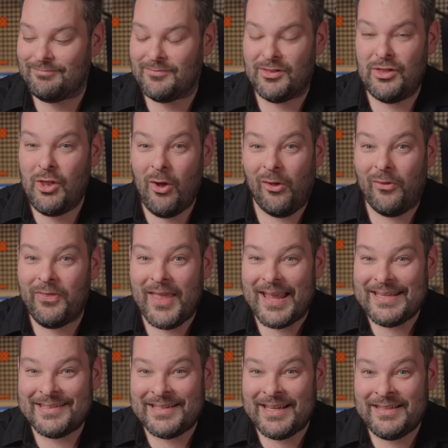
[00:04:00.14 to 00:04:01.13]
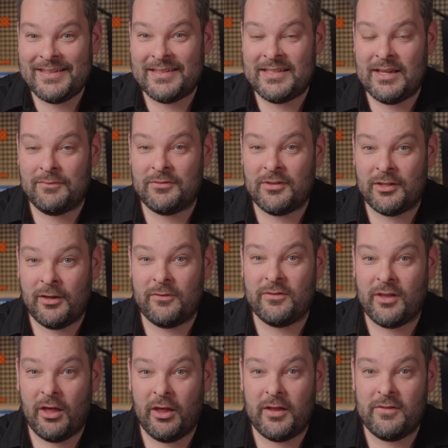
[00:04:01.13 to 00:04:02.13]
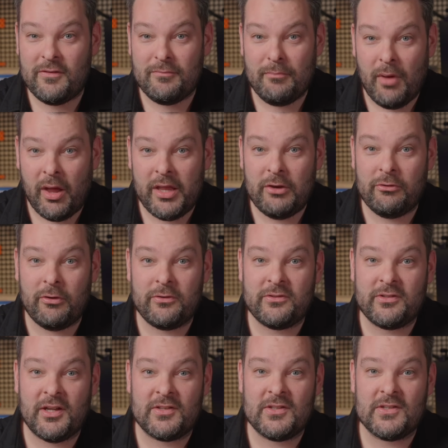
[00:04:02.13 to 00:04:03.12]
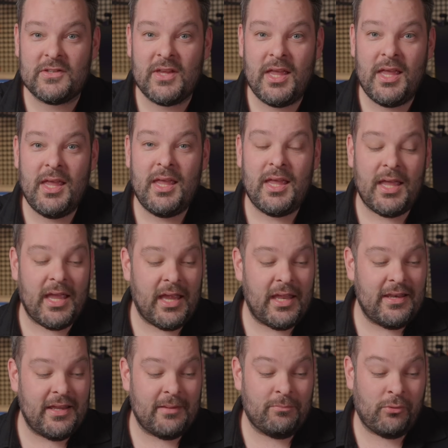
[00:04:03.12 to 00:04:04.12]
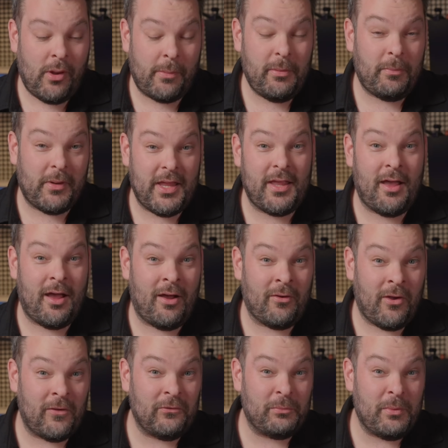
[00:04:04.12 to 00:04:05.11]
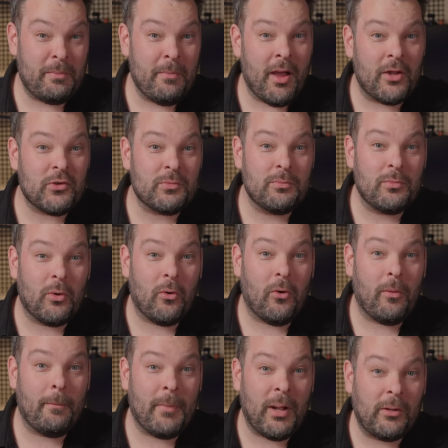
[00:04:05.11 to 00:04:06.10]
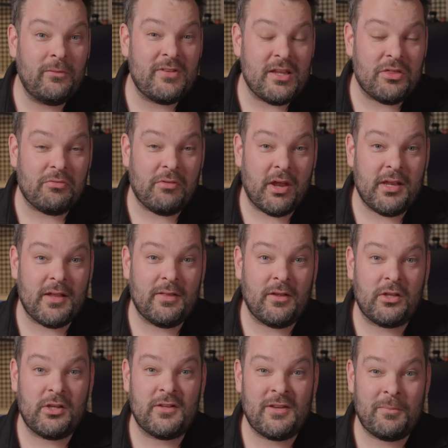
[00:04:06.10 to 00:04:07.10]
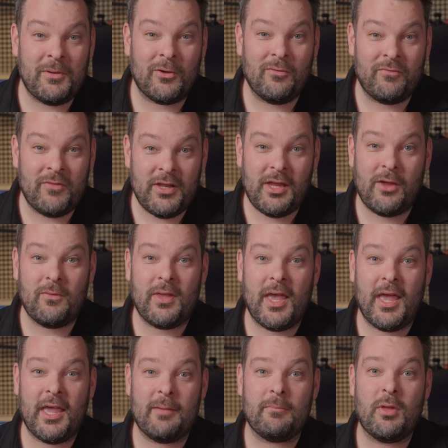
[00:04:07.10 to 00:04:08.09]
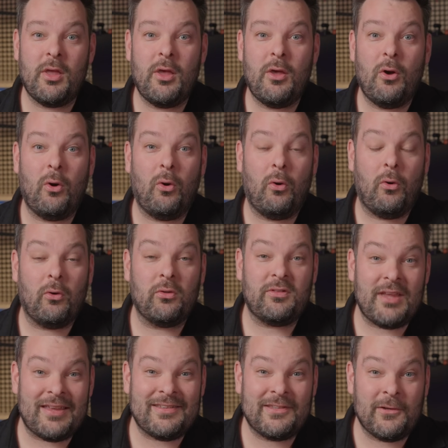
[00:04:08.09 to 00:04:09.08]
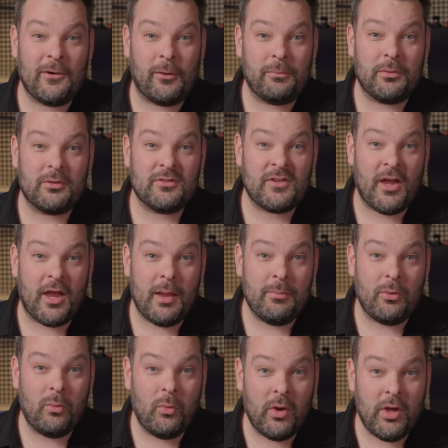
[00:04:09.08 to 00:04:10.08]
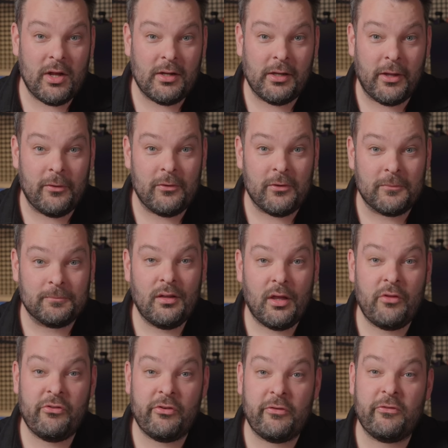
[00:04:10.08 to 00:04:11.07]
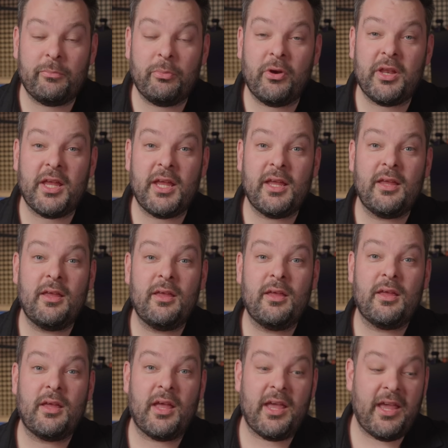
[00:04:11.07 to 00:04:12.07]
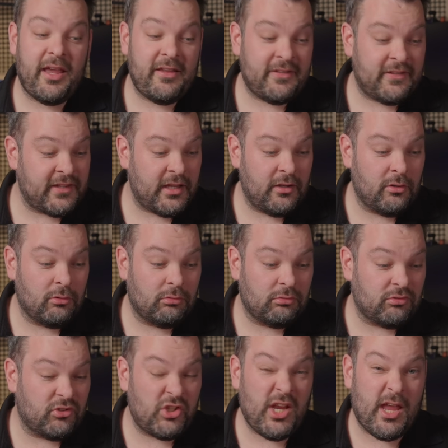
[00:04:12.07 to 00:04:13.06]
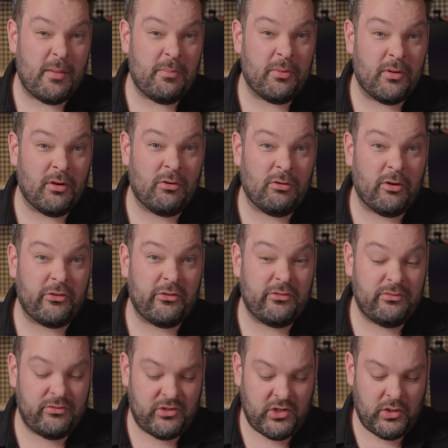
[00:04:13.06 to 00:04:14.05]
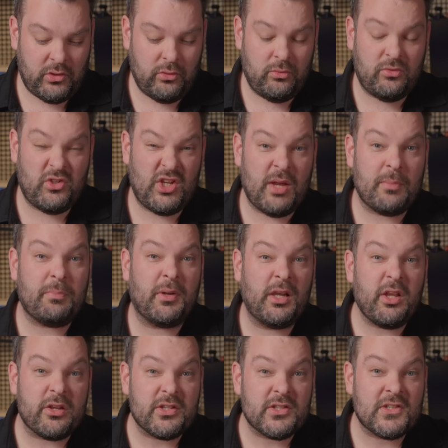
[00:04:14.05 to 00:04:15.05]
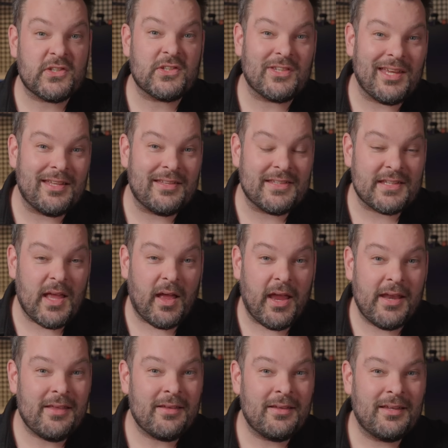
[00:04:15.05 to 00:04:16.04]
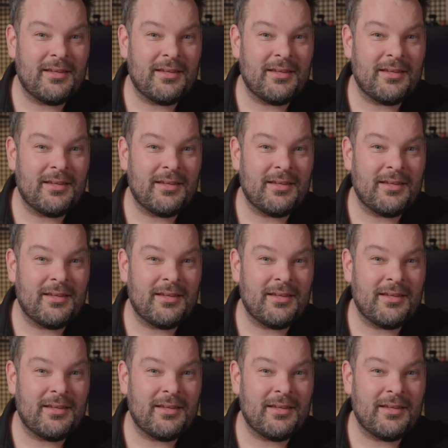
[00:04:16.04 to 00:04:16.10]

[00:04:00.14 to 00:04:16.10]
not that sensitive to those kinds of micro stutters, and probably are going to be much more multi-threaded than your typical video game or desktop type workload. And so spreading a single chip across two chiplets inside